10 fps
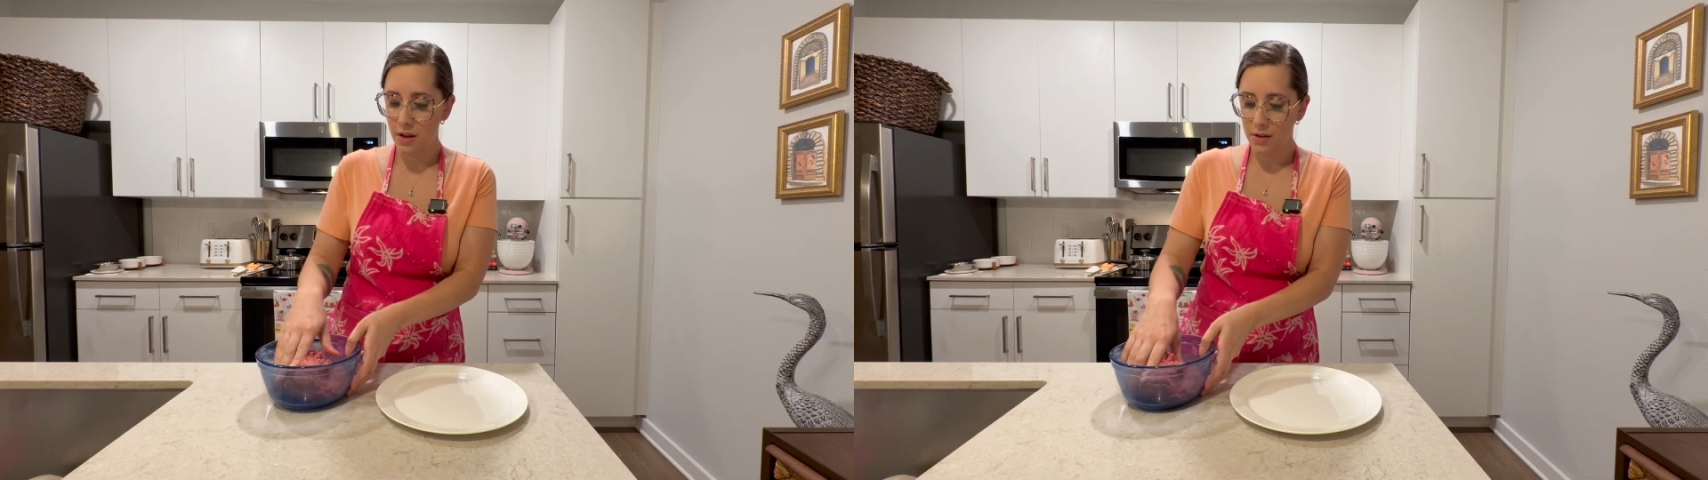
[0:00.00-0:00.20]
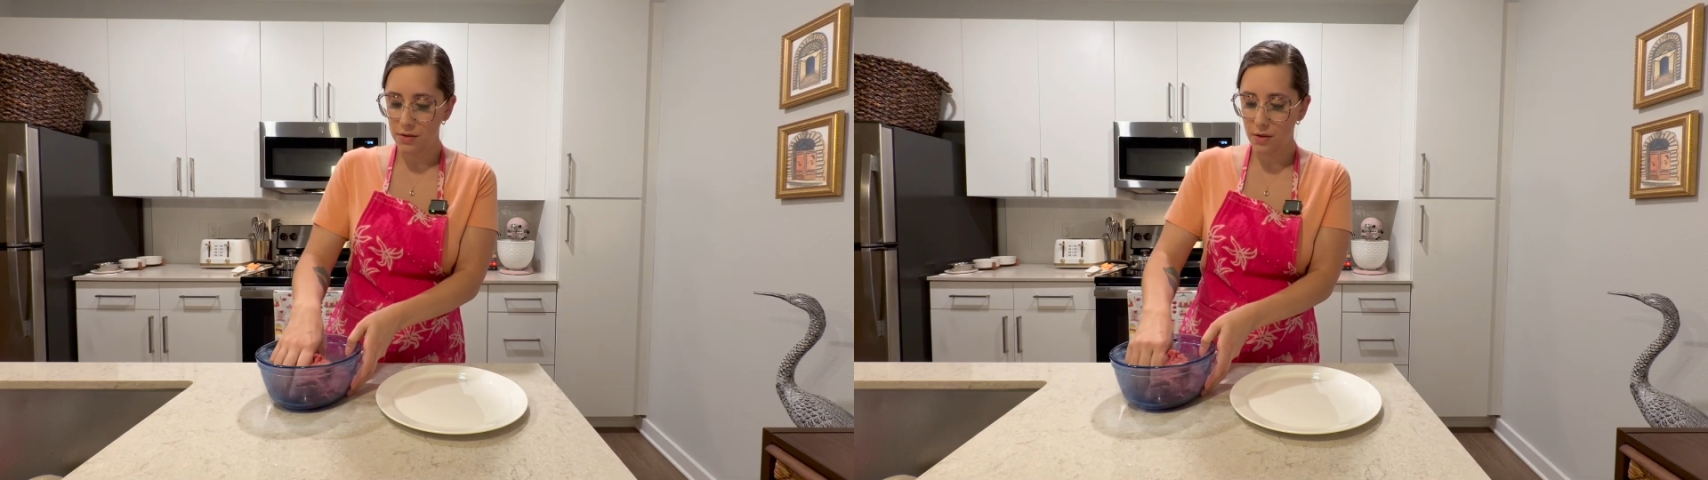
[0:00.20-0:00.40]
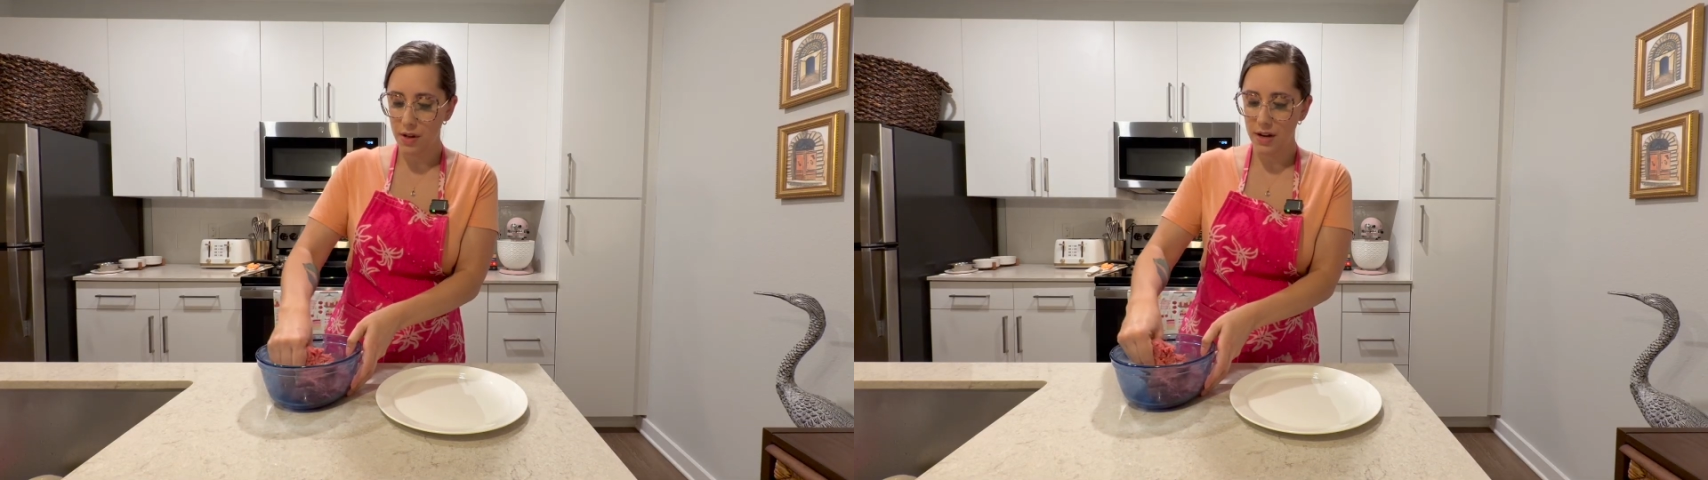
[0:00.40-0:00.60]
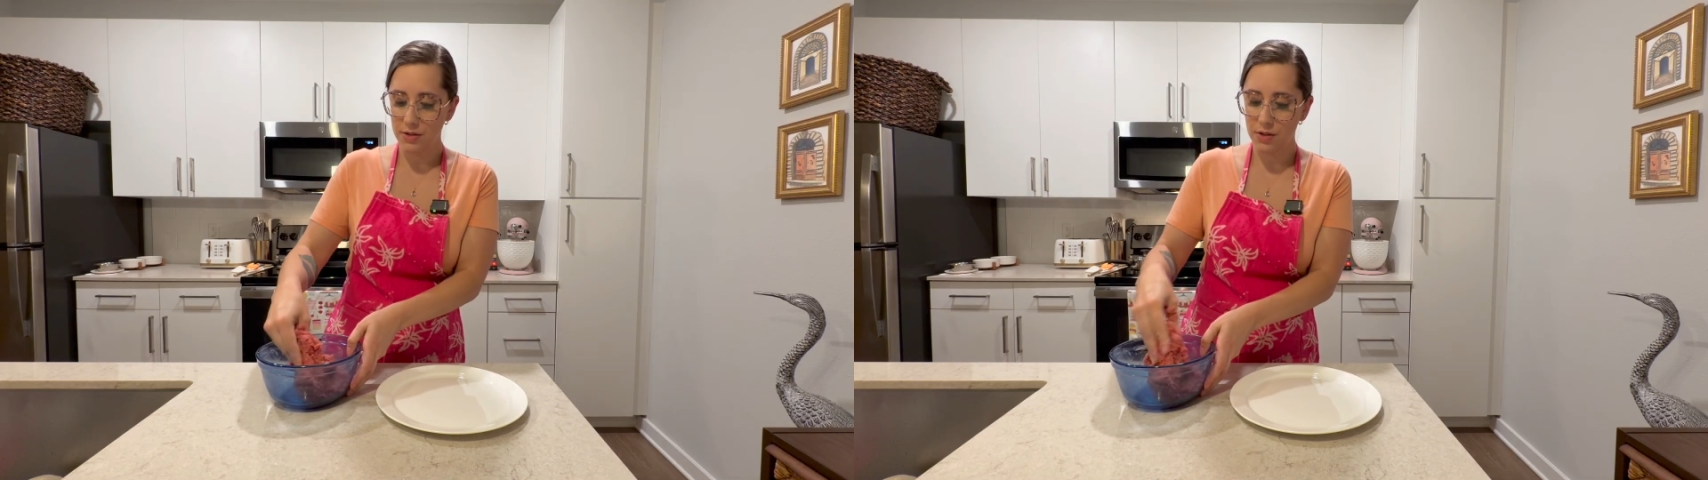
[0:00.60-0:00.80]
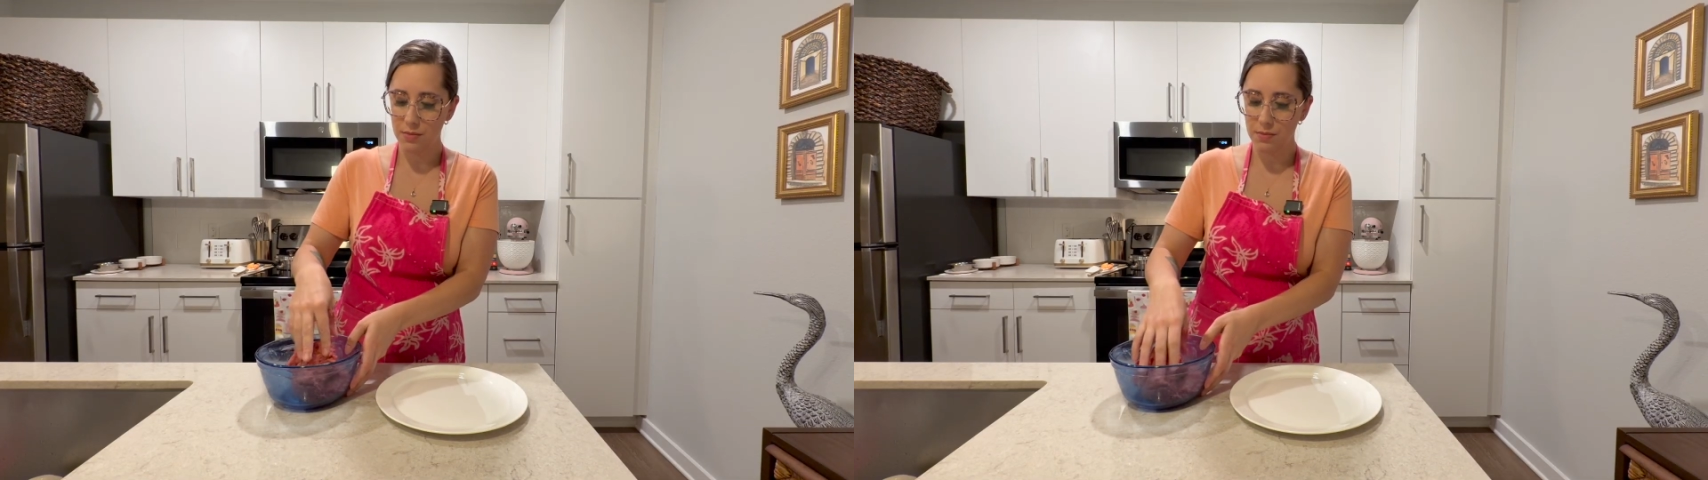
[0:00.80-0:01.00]
So go ahead and
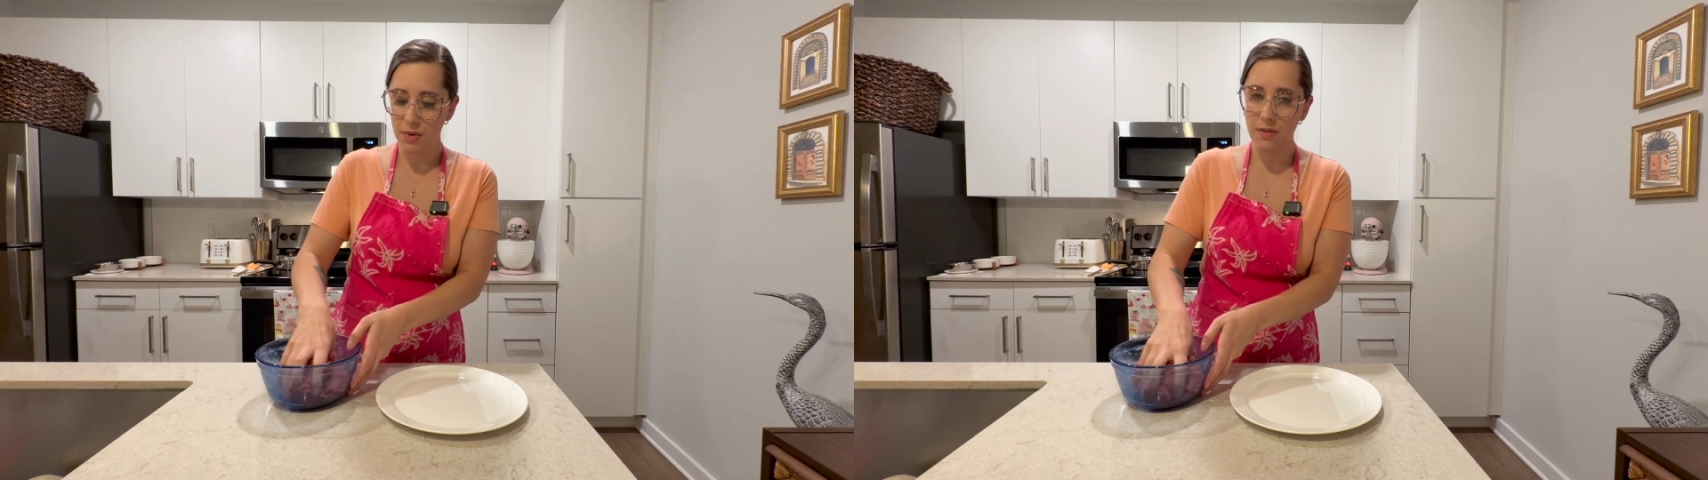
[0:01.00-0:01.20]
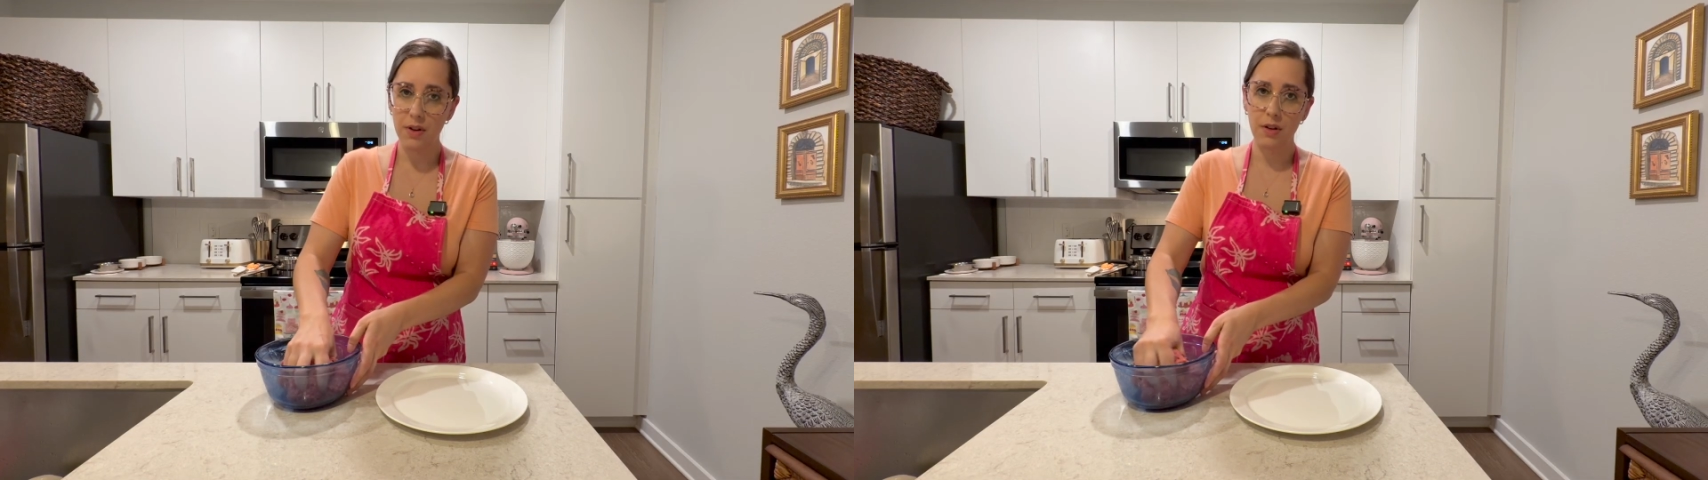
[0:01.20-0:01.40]
just give it a